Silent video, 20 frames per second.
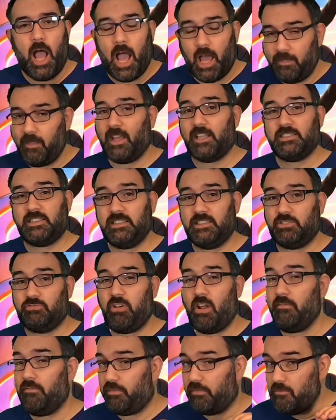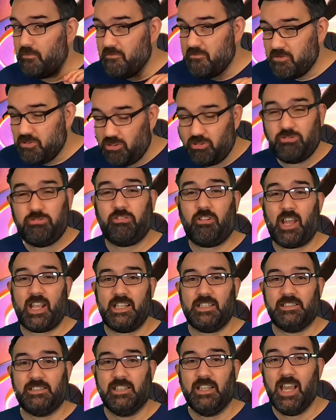And that's his strength.
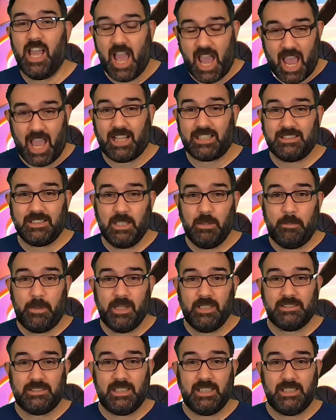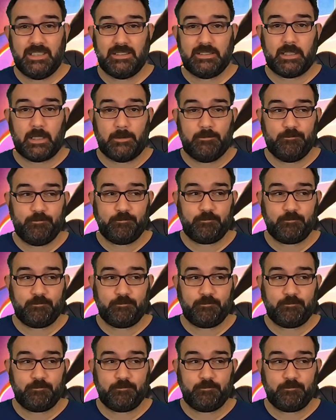Great. Acting abilities?